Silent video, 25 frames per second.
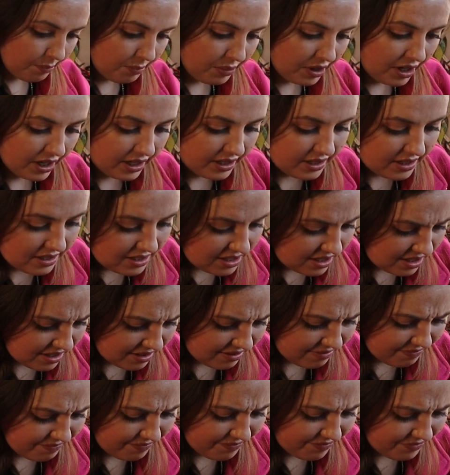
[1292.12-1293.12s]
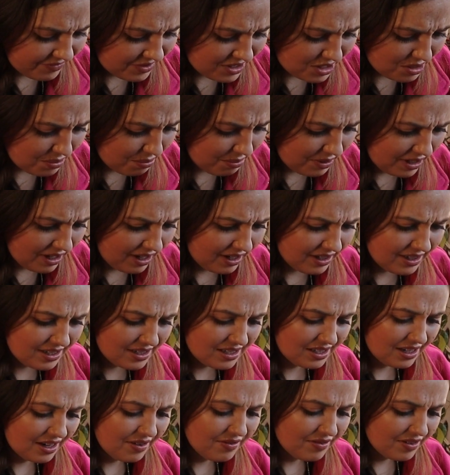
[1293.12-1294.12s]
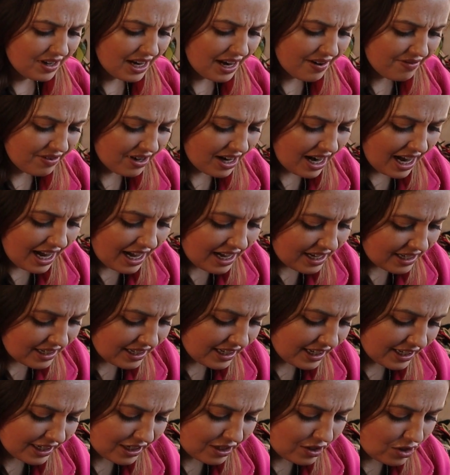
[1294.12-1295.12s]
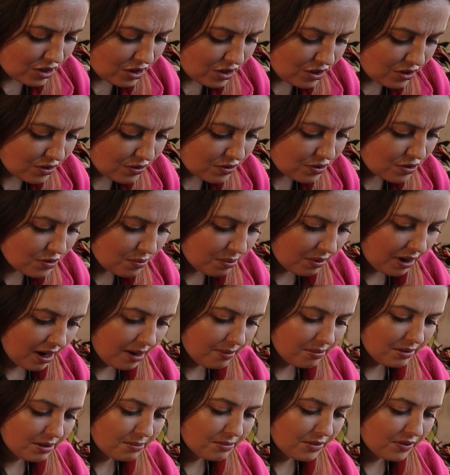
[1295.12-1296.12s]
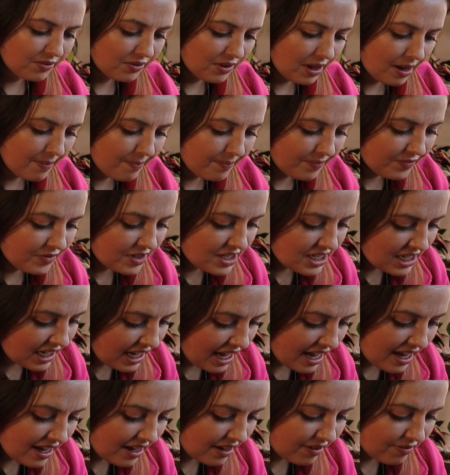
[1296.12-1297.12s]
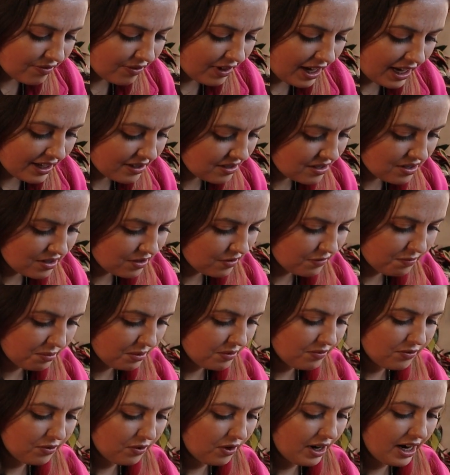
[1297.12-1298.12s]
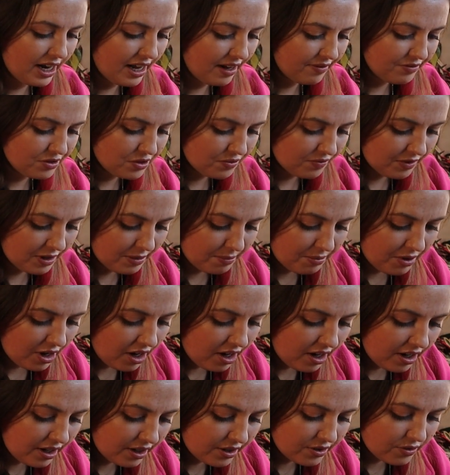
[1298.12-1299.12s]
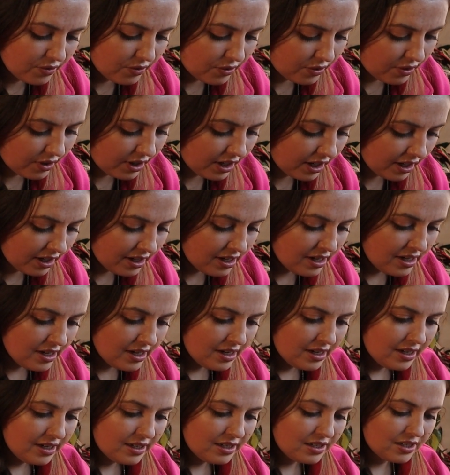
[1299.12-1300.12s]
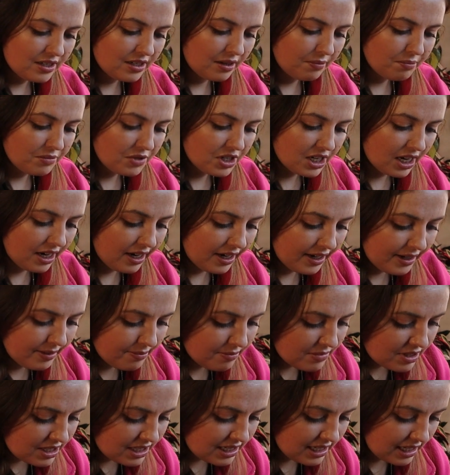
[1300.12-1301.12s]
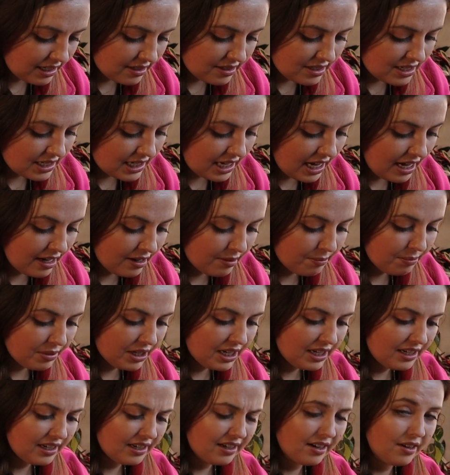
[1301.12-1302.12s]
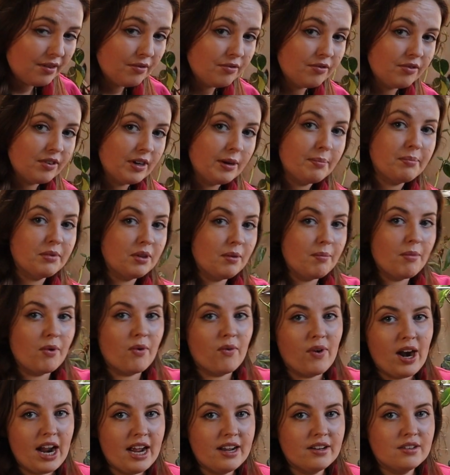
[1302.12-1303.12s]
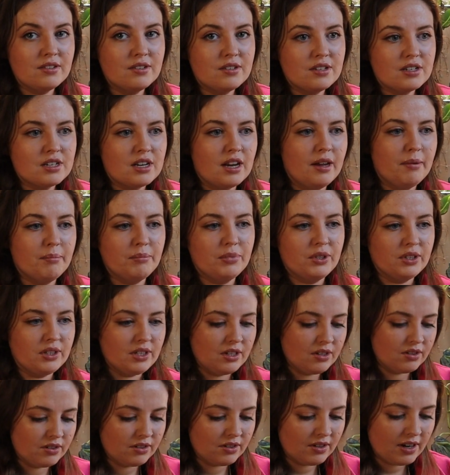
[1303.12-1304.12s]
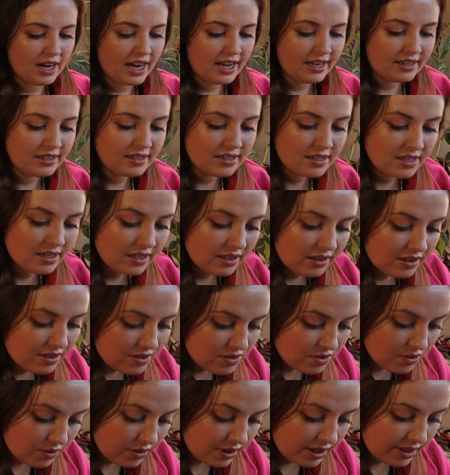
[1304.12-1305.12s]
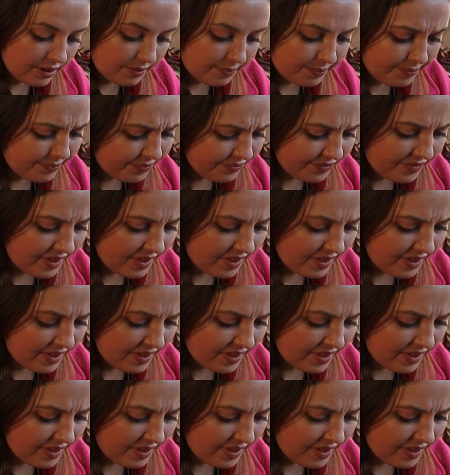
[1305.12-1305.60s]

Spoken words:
But to be honest, I've never had like a huge problem of them decaying fast enough before I have to repot, or sometimes they'll decay a bit and I'll flip them around and put the other end in the soil.